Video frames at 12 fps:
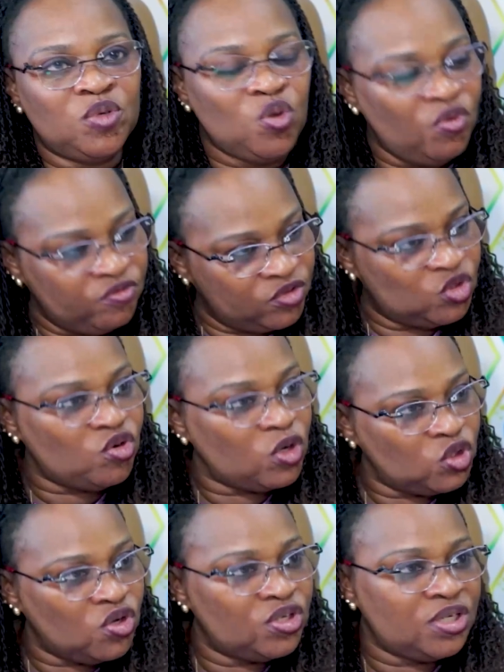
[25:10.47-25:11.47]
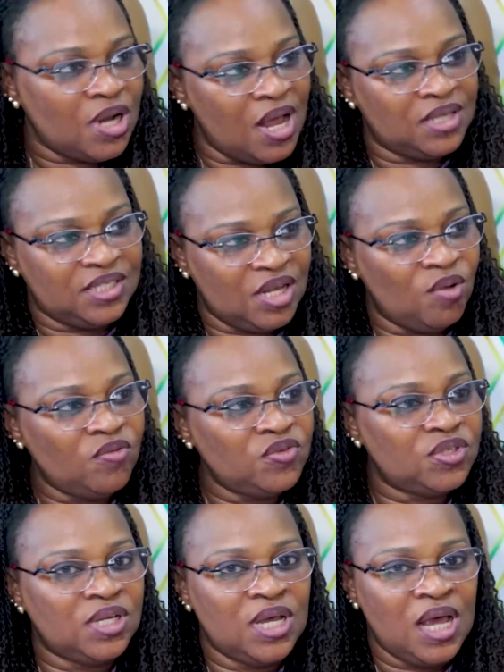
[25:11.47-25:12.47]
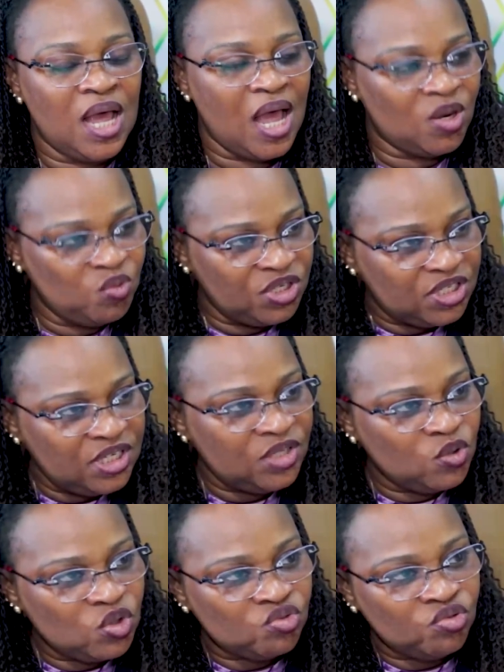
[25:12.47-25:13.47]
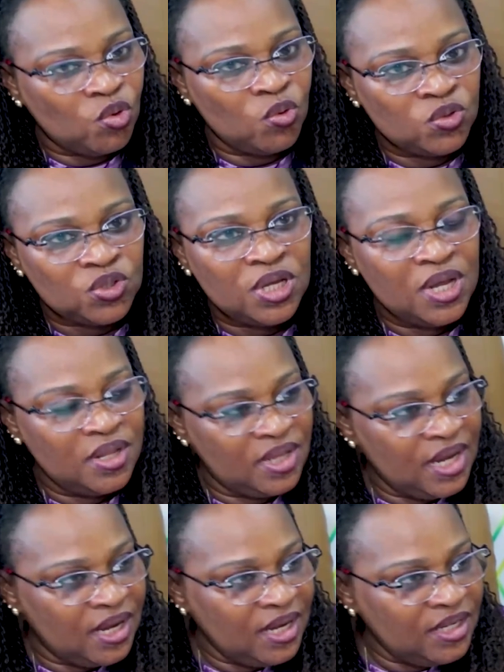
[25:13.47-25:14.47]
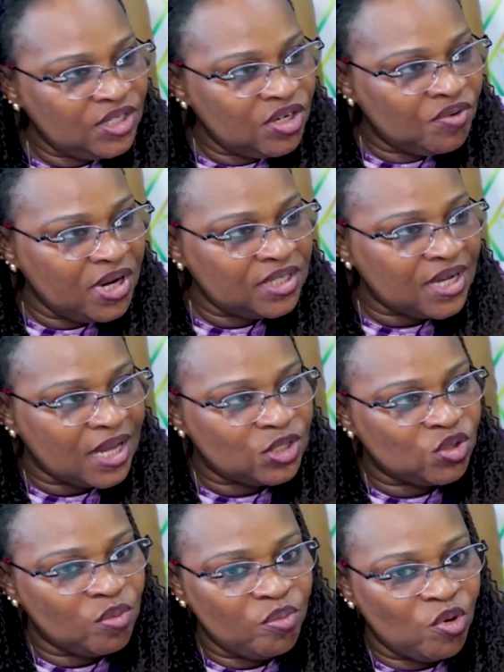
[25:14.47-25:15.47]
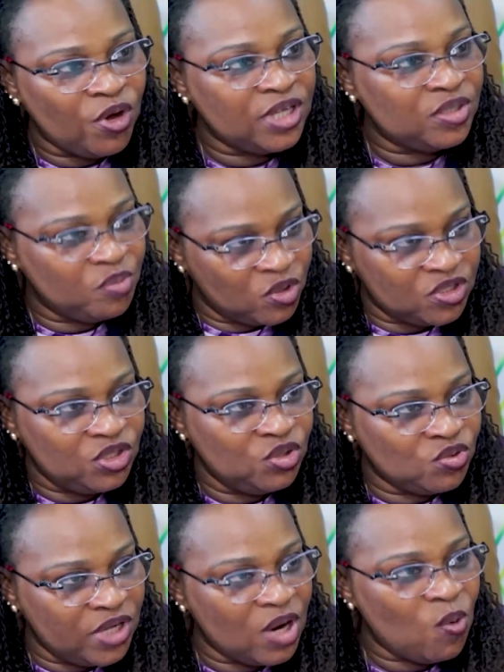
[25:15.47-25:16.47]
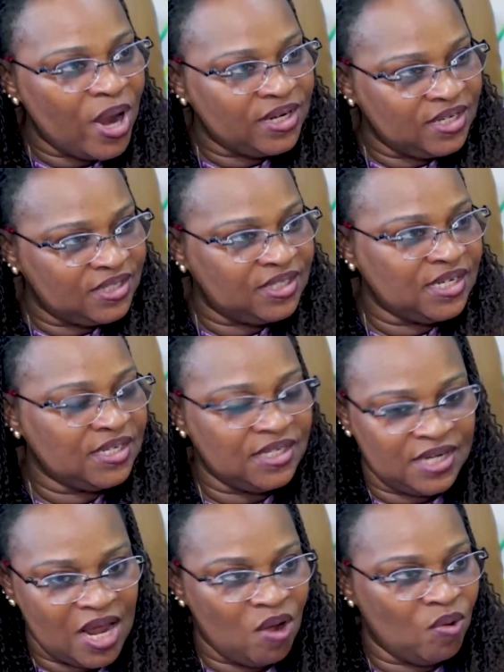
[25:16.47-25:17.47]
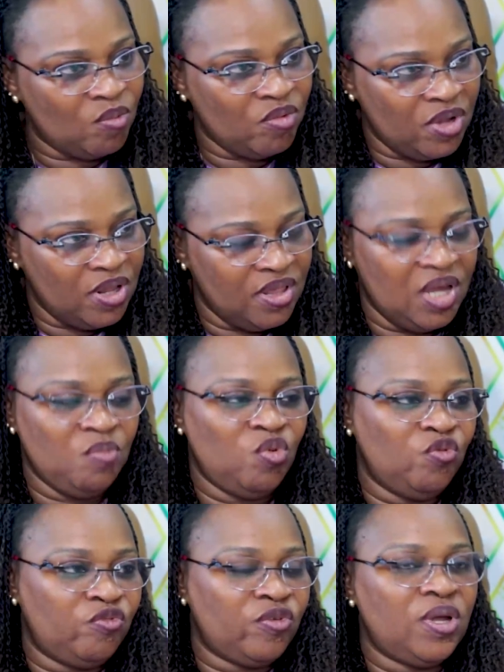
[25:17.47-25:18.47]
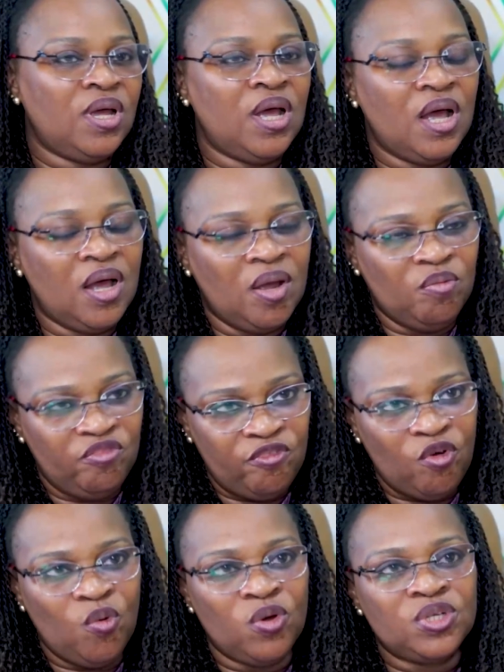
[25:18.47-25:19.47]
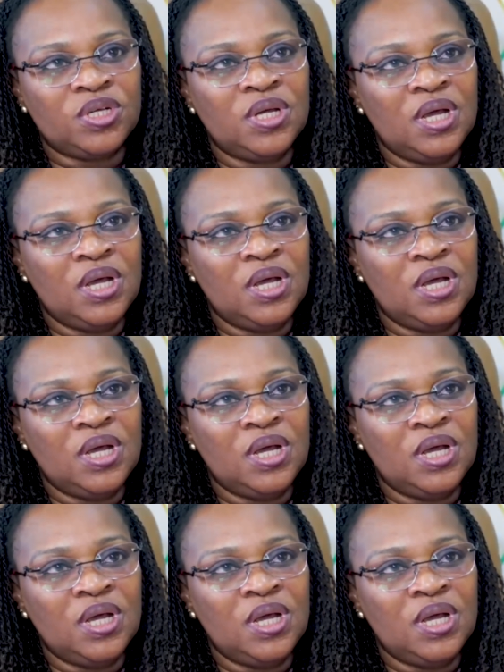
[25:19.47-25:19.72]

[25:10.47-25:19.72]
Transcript: So we've structured ourselves and we see those roles. They integrate at some point, but you know, they're quite distinct in how they move forward.